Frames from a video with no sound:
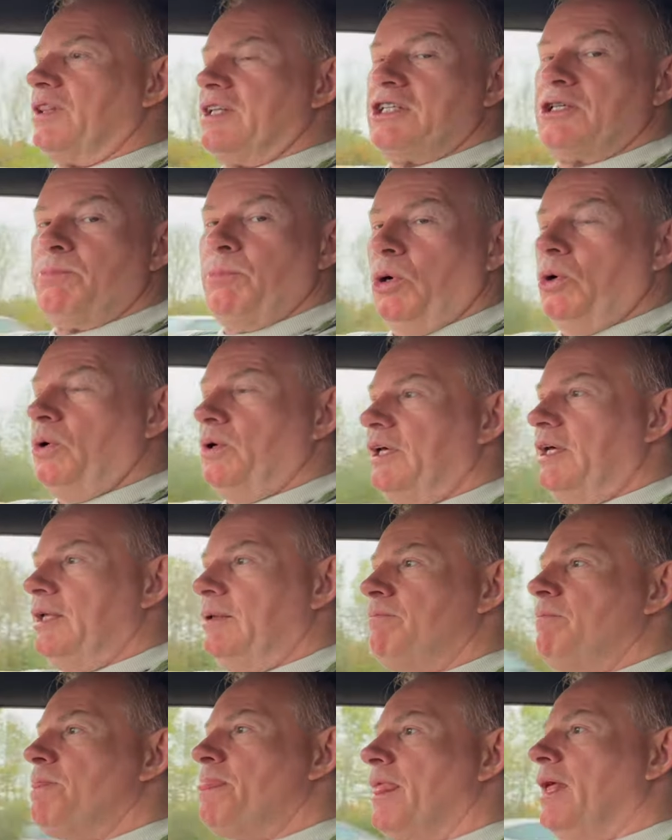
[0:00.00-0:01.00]
this morning,
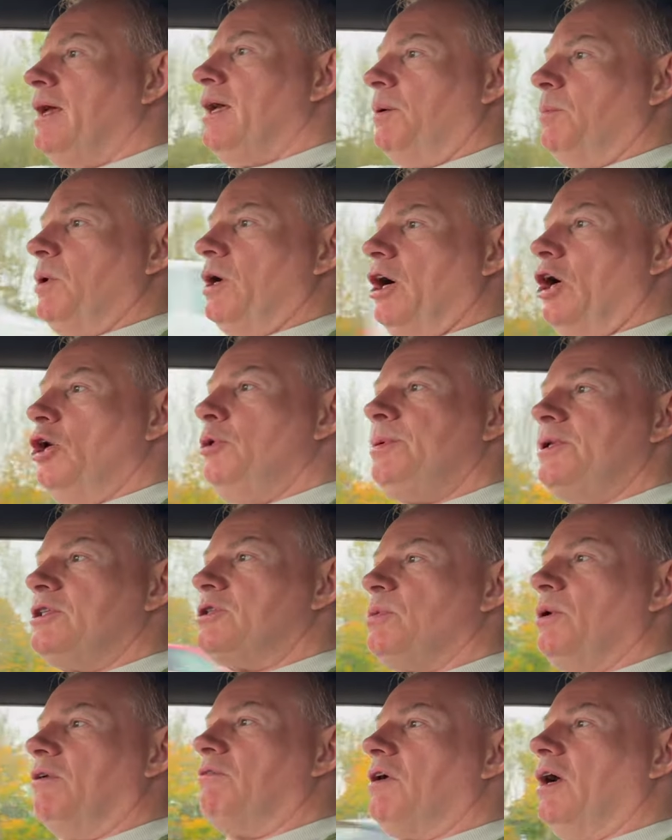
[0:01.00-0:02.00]
and we're hoping
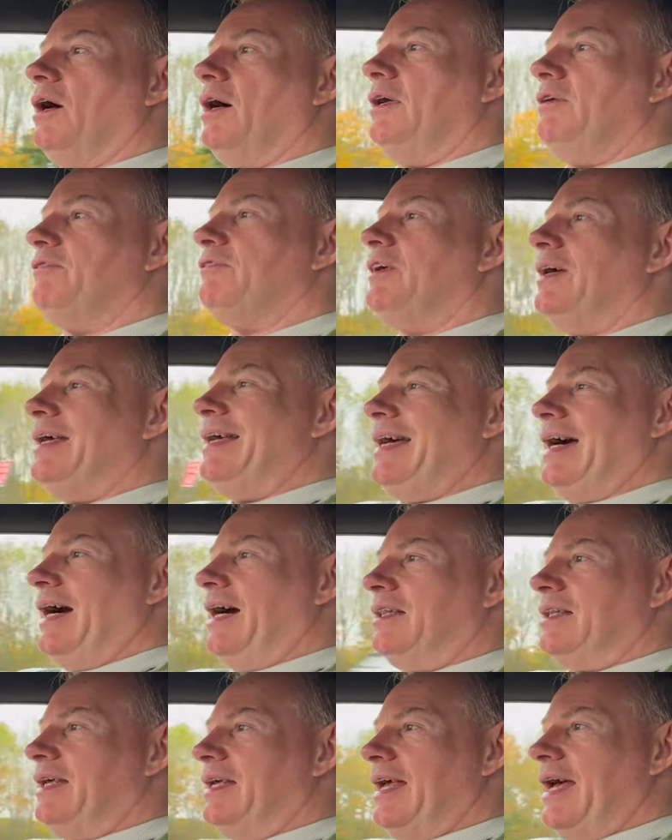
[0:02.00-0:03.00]
to arrive
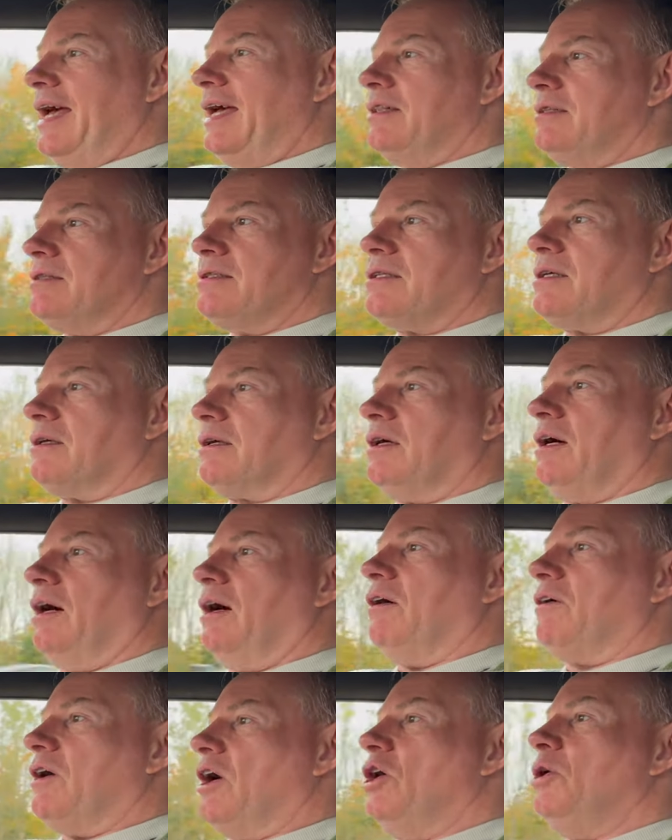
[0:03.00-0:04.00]
at the end
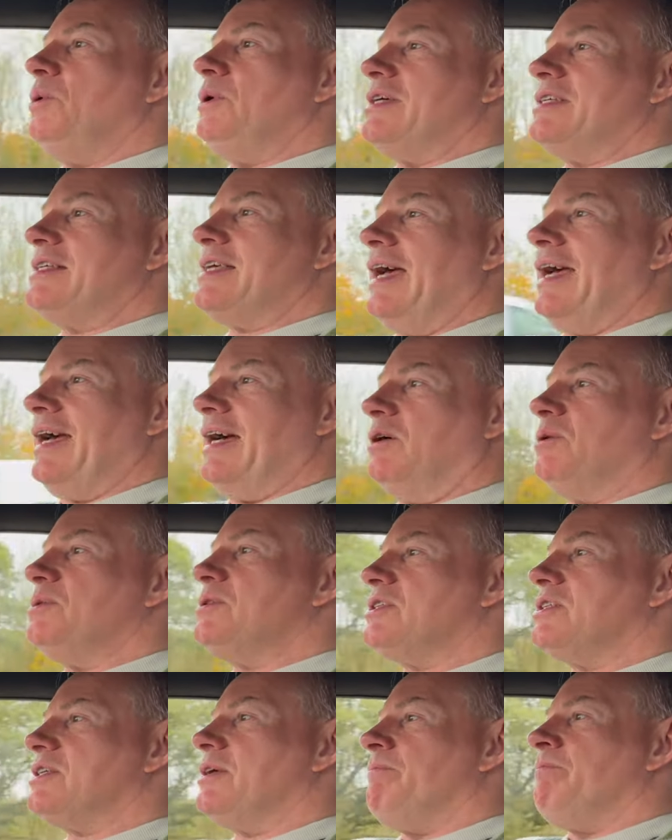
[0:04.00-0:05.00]
car owner's
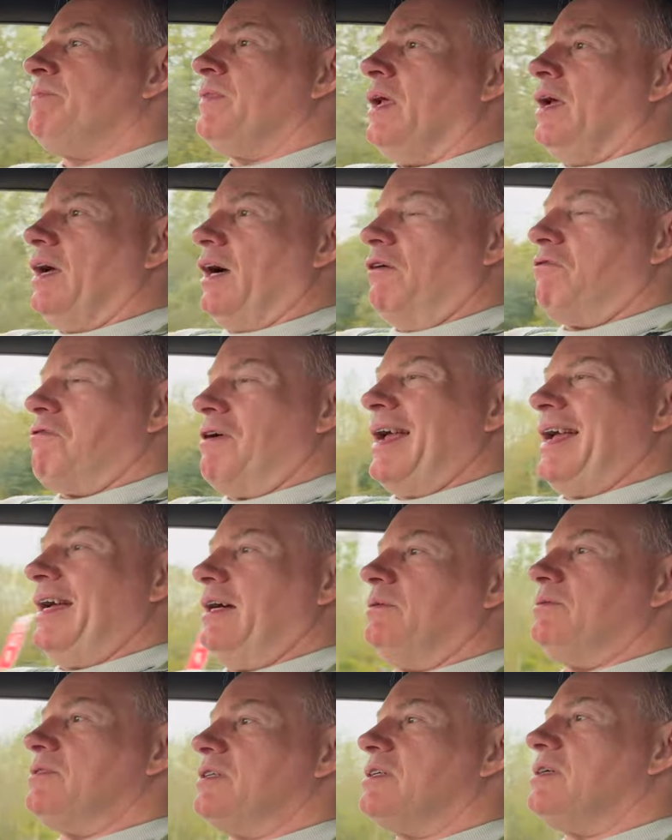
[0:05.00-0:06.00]
house
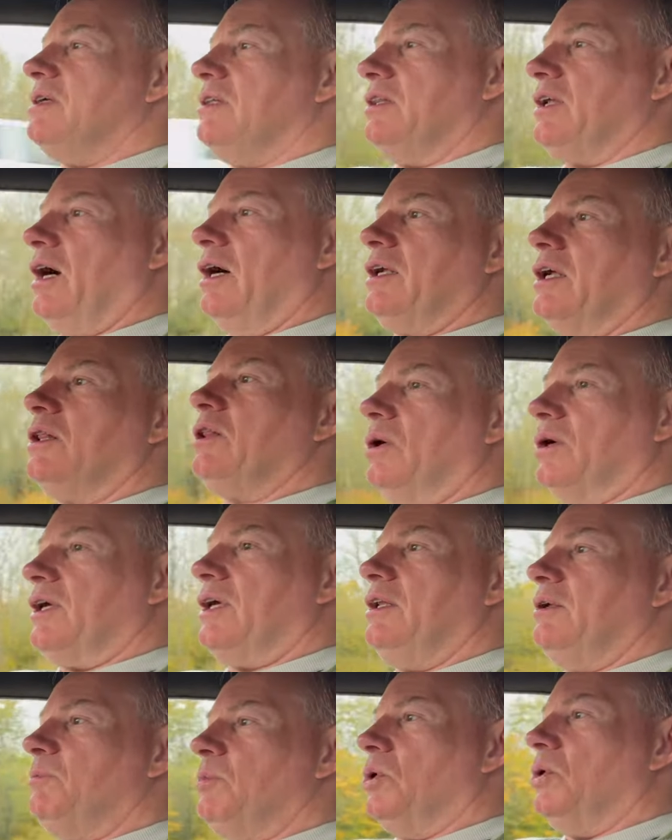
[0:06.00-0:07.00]
around 9 o'clock
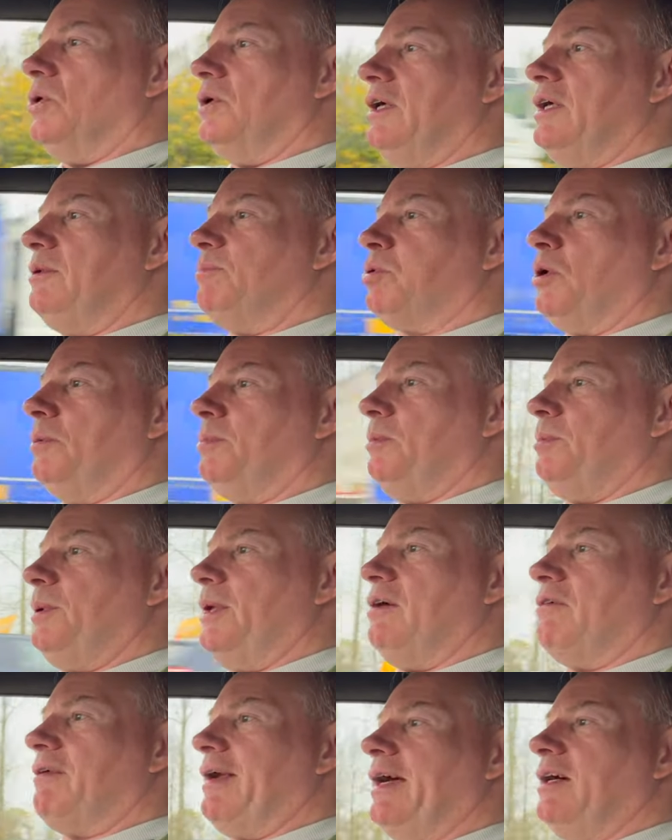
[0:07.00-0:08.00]
in the morning,
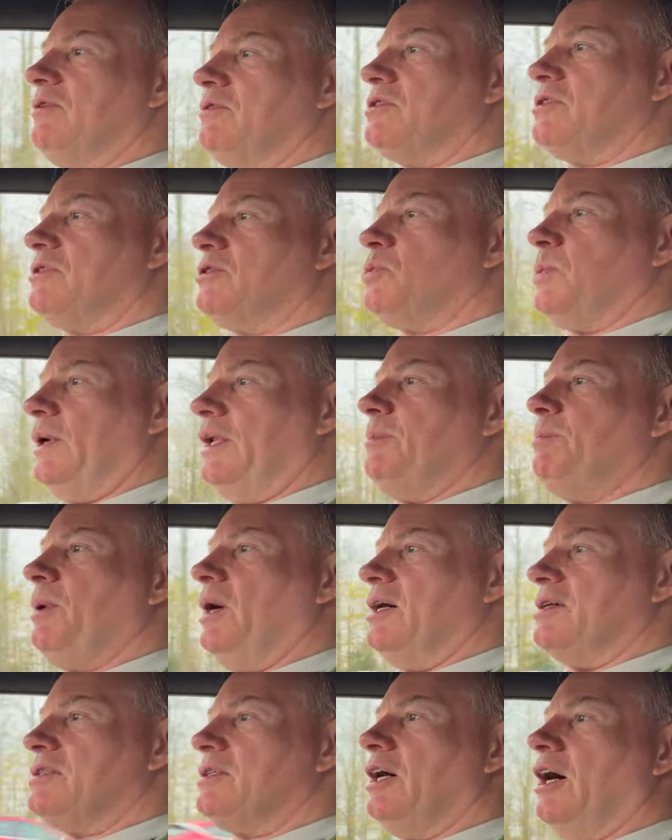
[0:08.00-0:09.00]
probably around 20
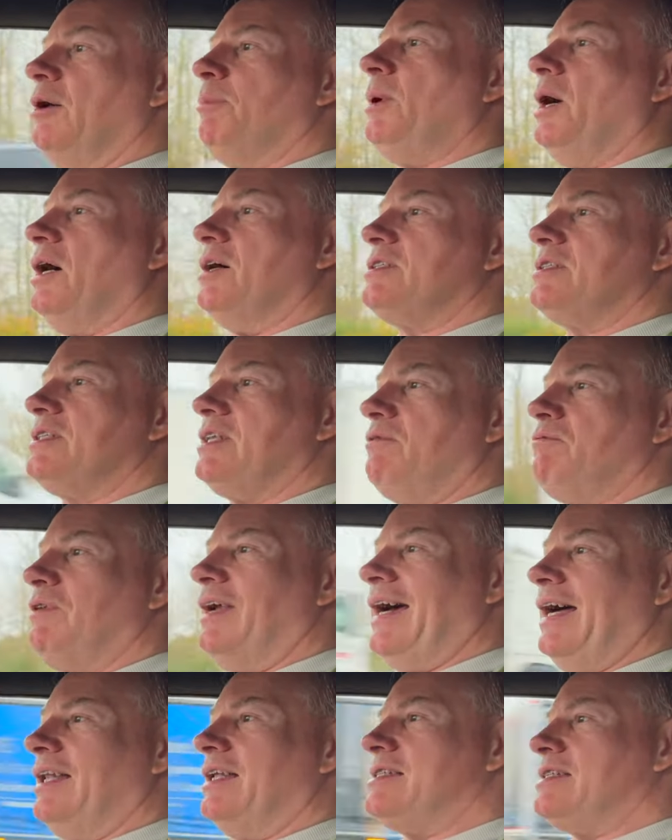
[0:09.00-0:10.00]
past half past in
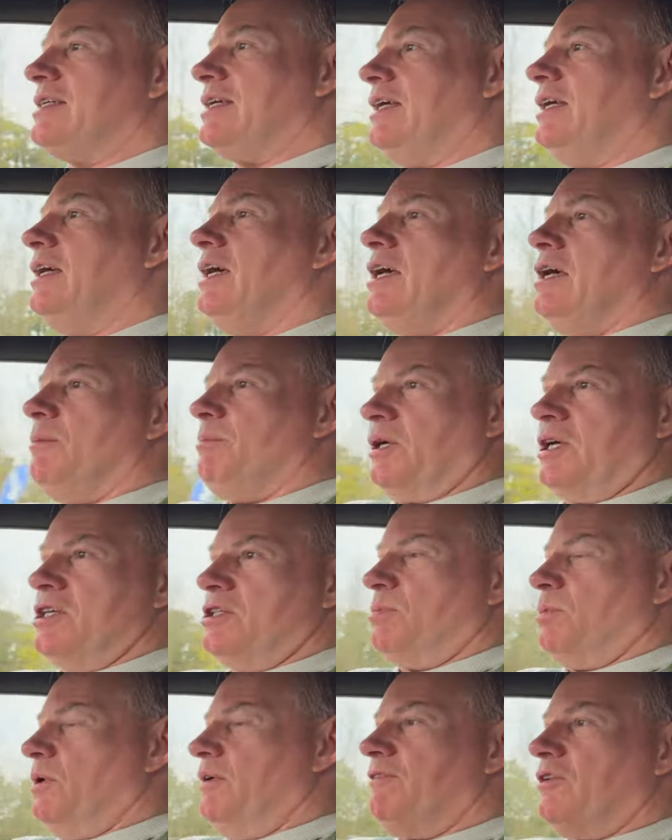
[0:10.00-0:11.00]
reality,
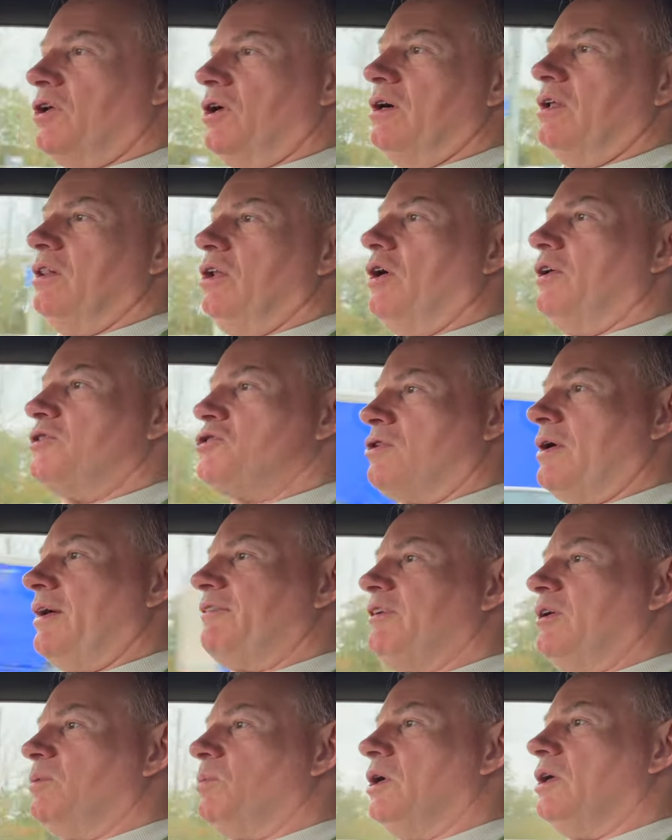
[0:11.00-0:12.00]
because we've got a lot of
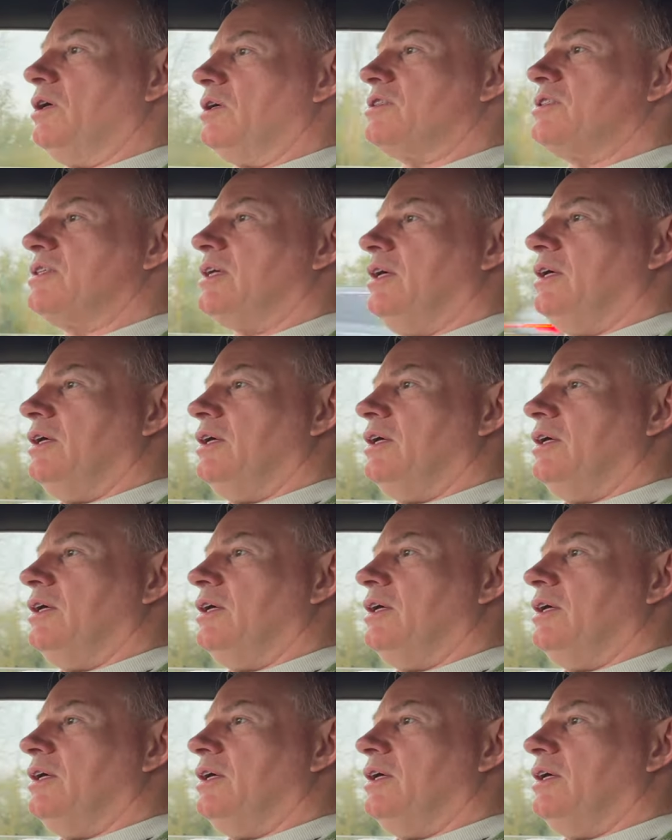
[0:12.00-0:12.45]
traffic works